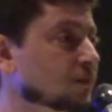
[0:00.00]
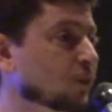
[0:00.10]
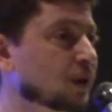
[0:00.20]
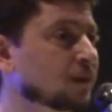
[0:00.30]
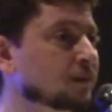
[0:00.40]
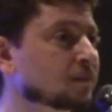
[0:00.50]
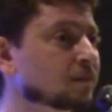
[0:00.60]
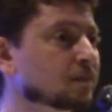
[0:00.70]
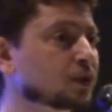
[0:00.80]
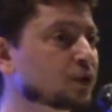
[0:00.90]
1,
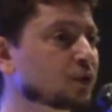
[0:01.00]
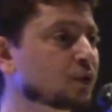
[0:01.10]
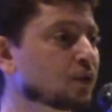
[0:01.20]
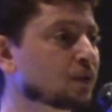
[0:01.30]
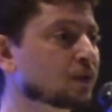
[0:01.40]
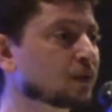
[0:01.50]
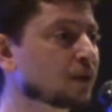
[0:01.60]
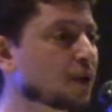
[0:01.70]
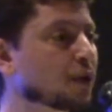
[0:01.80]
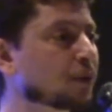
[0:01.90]
2,
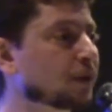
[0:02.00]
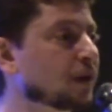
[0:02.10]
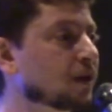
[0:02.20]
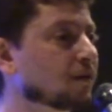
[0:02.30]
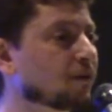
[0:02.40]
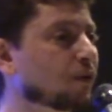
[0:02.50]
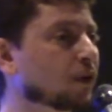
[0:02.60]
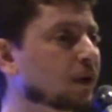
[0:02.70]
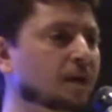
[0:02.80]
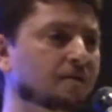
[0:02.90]
3,
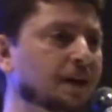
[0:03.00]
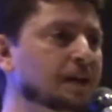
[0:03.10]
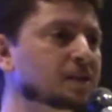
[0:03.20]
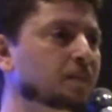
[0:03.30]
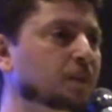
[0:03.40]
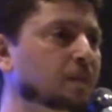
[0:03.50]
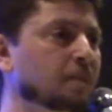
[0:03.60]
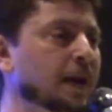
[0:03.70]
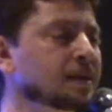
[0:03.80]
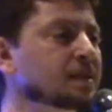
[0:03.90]
4. Very simple.
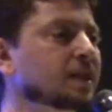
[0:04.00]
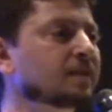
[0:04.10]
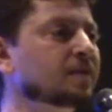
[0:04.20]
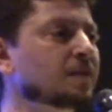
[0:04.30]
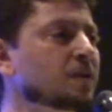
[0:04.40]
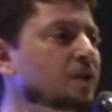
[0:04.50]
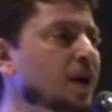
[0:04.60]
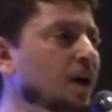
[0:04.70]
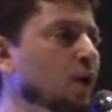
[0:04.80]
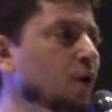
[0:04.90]

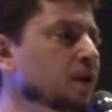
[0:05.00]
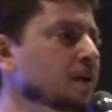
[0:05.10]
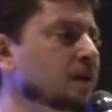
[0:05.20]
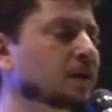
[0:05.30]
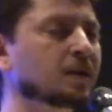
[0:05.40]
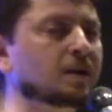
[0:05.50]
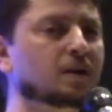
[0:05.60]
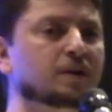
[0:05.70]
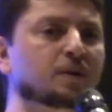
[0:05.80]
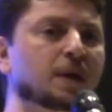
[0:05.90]
massdfw.org.
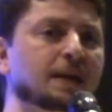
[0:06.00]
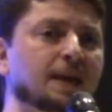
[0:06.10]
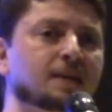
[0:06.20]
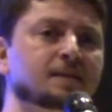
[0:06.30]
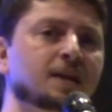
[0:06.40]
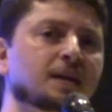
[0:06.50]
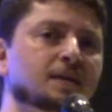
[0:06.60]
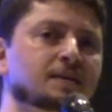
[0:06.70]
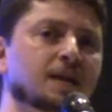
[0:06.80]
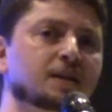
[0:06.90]
On the right-hand side,
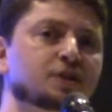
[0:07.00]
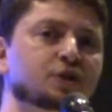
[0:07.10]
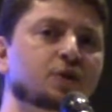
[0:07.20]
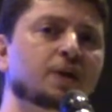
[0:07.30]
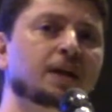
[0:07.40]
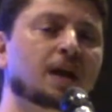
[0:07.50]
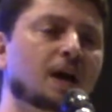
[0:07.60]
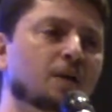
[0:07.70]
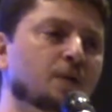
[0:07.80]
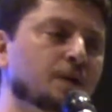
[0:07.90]
it says join
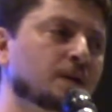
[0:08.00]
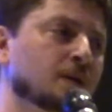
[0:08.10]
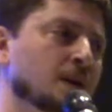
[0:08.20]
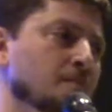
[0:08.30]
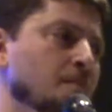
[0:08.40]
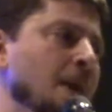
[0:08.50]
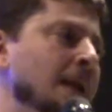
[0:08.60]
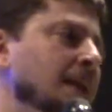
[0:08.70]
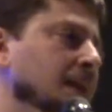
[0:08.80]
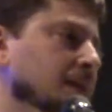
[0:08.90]
our
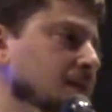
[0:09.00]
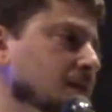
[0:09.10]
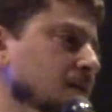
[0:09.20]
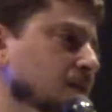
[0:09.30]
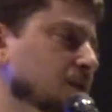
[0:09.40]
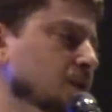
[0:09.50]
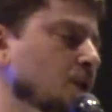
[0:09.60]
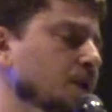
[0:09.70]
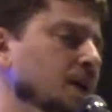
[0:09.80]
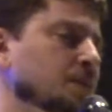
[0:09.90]
mailing list. Just
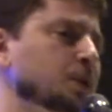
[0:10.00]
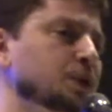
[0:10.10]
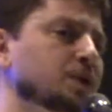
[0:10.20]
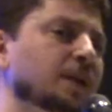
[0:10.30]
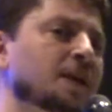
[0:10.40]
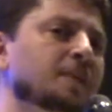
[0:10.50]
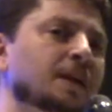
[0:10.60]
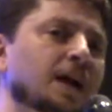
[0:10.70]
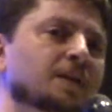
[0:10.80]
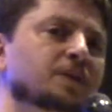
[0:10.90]
go there, put your
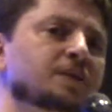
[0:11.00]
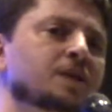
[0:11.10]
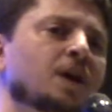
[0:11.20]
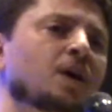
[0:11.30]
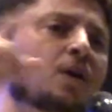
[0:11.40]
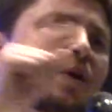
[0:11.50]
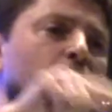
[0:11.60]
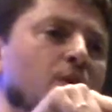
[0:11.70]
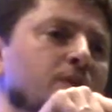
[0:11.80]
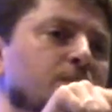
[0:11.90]
email address,
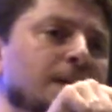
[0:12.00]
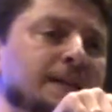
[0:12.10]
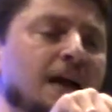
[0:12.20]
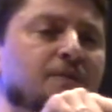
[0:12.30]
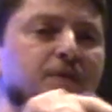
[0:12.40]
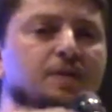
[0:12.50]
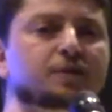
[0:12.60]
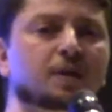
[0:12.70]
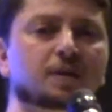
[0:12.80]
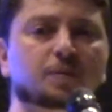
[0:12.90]
or right after,
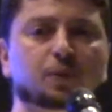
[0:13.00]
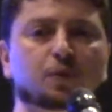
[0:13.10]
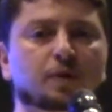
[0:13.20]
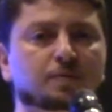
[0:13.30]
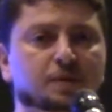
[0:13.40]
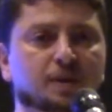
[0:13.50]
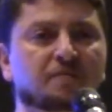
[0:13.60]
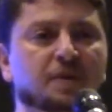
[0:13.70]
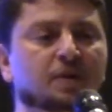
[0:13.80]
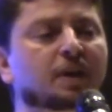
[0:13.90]
inshallah, the program, just give
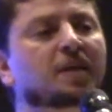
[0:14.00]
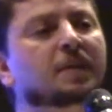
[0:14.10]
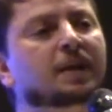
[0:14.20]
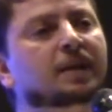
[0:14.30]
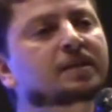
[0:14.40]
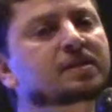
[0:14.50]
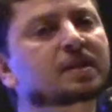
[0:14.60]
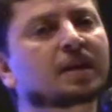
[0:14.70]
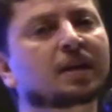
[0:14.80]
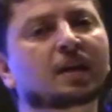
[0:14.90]
me your email
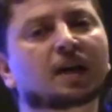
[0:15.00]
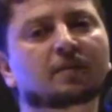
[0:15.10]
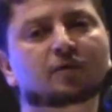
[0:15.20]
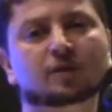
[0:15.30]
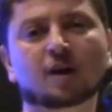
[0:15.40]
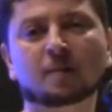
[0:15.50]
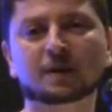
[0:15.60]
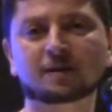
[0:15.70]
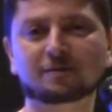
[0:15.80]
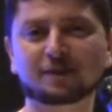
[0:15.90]
list, and for a
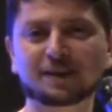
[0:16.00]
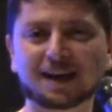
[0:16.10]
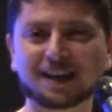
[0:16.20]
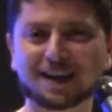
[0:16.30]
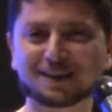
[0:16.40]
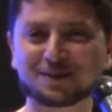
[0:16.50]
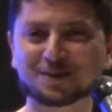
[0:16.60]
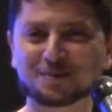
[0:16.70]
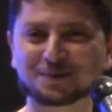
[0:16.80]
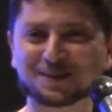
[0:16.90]
nominal fee, I'll add
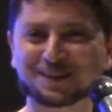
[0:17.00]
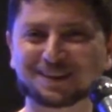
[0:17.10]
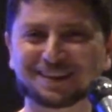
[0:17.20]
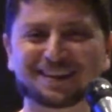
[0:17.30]
you up, inshallah.